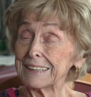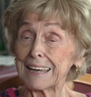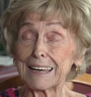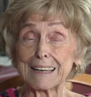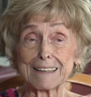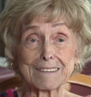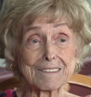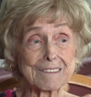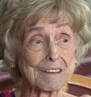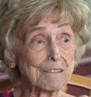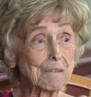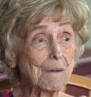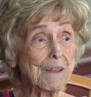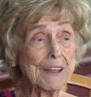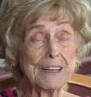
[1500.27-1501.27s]
Yeah,
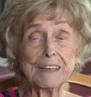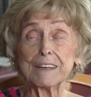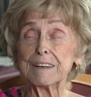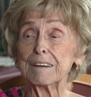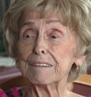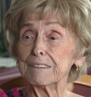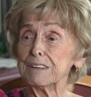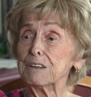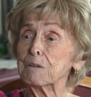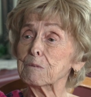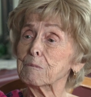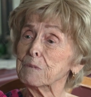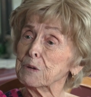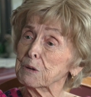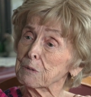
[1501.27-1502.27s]
so you know,
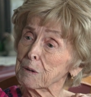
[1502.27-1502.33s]
you